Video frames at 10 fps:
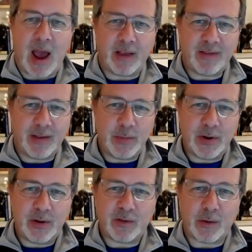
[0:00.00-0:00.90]
ask them
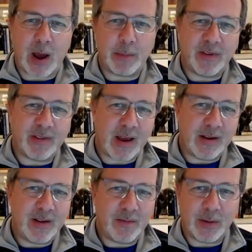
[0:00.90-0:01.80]
to describe the
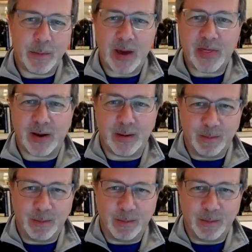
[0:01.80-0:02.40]
scientific method.